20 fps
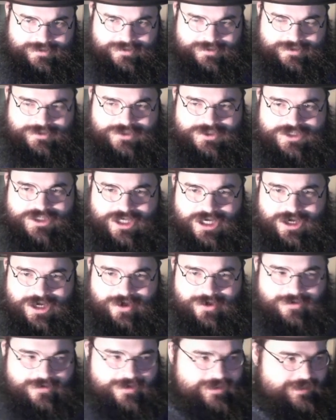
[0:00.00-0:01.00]

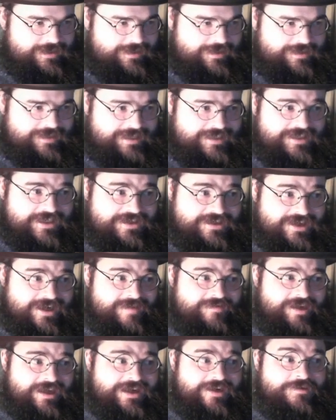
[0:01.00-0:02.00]
So, this is going
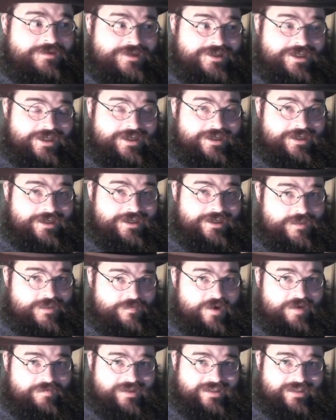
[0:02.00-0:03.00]
to be an interesting experiment,